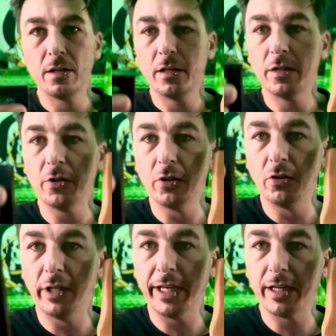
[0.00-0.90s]
in the little,
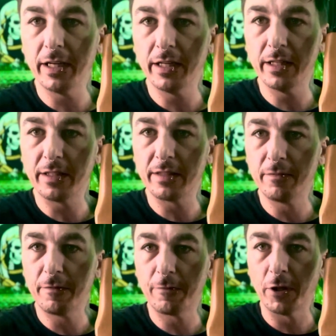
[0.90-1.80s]
like,
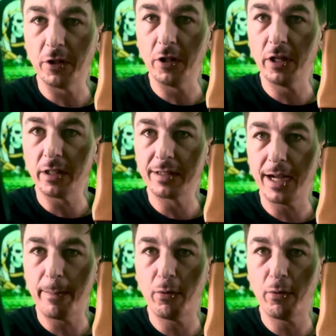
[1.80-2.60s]
front lug top